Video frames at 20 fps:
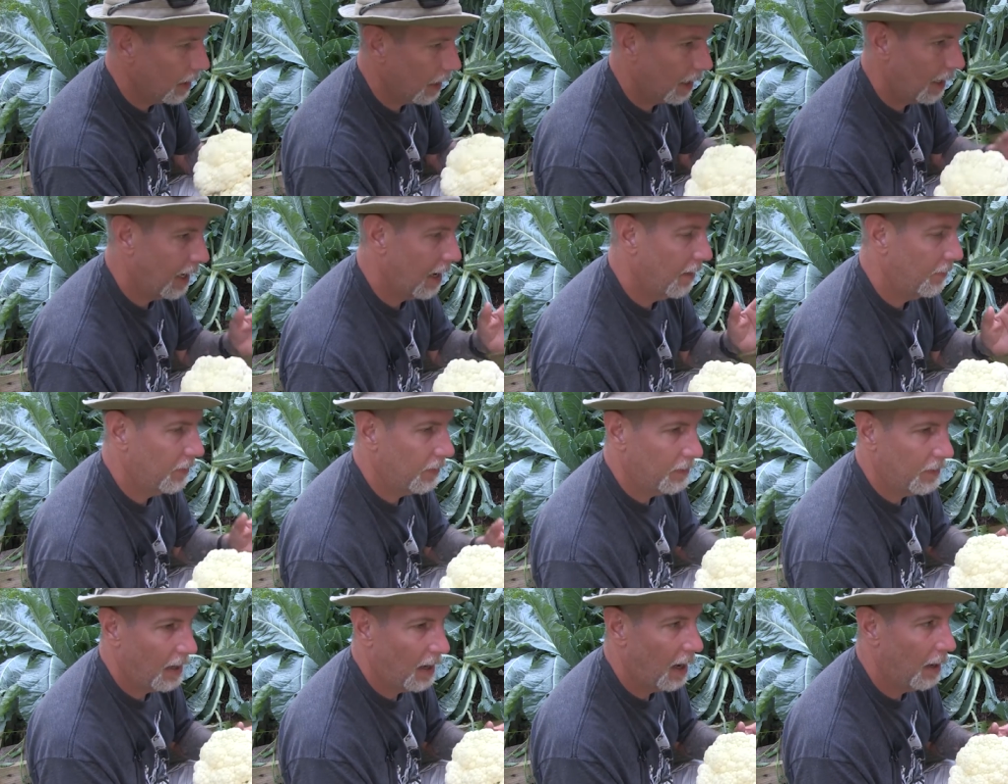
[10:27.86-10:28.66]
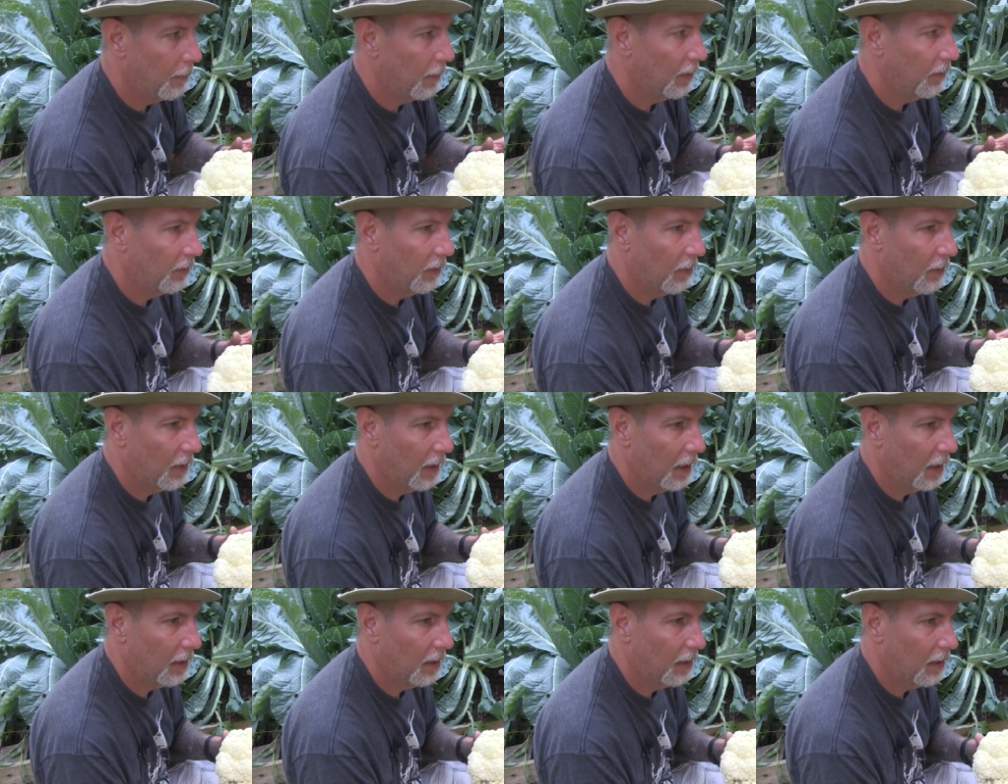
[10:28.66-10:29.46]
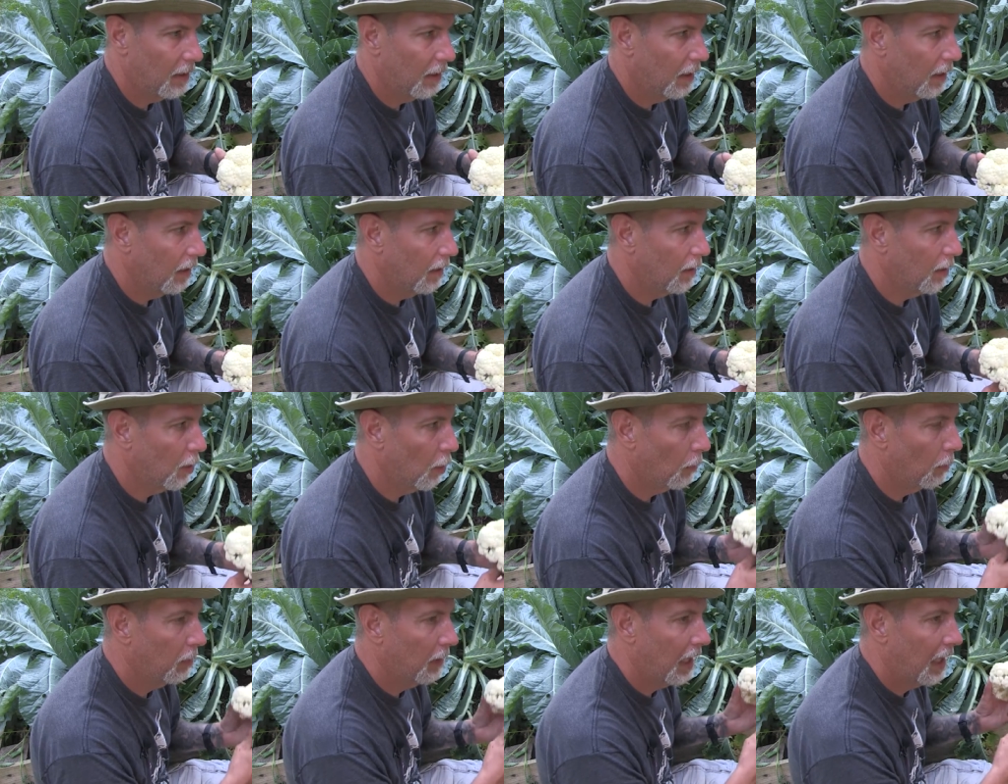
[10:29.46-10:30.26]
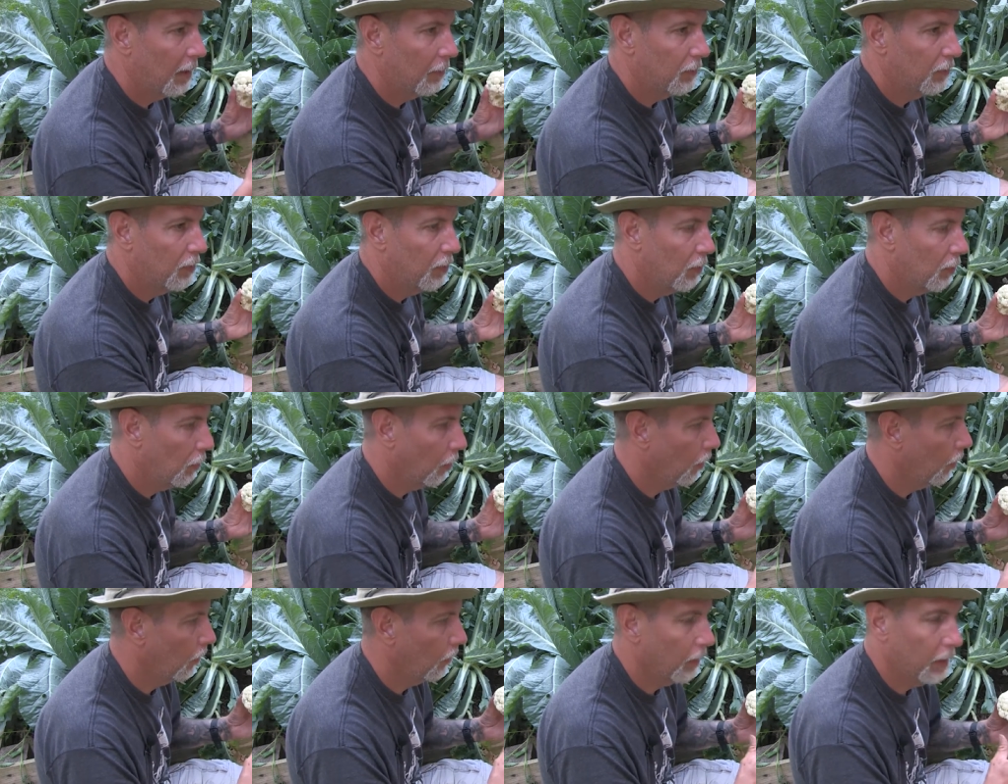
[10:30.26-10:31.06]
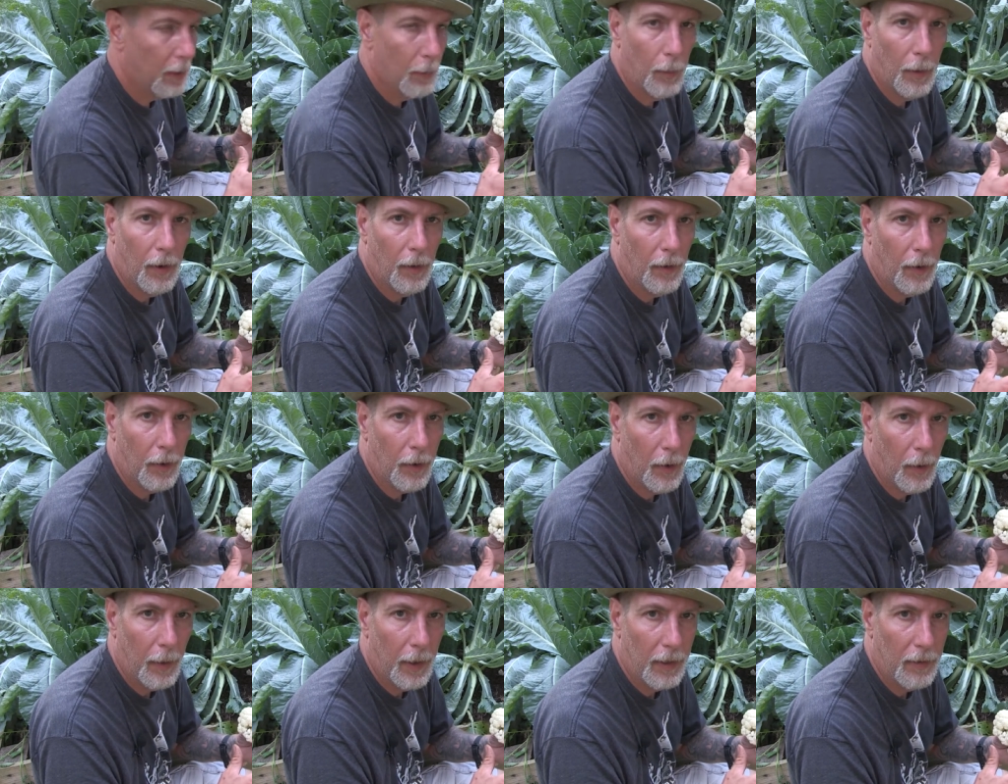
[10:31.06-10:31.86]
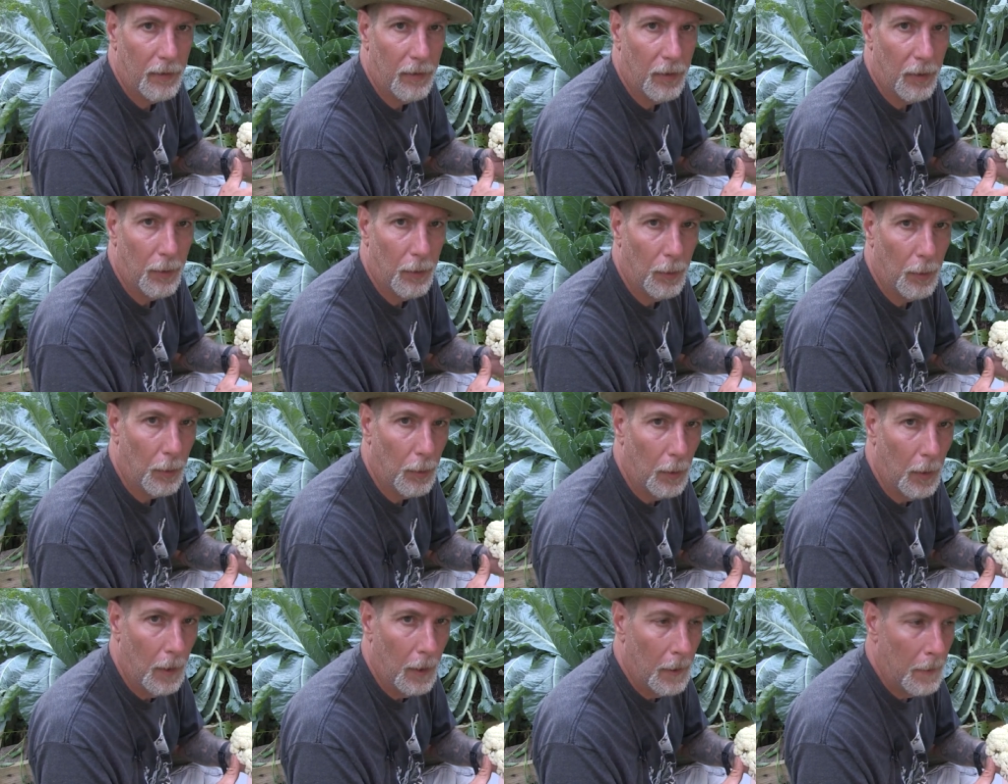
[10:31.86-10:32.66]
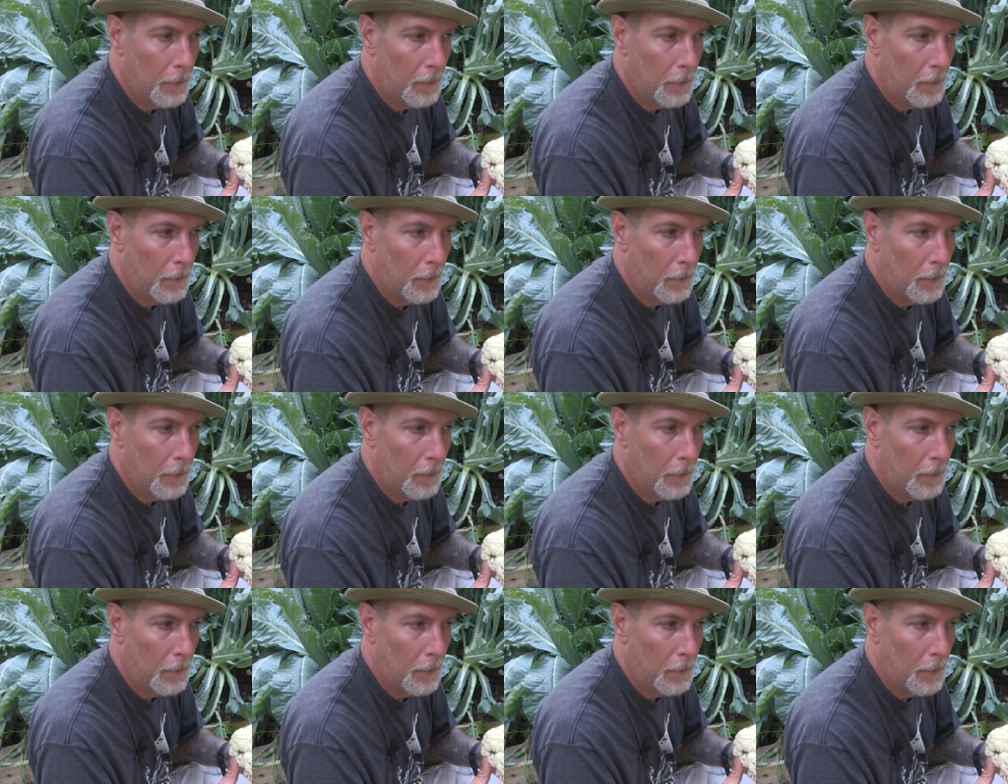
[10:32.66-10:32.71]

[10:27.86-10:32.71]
kind of have to time it so that you don't plant them too early where they're going to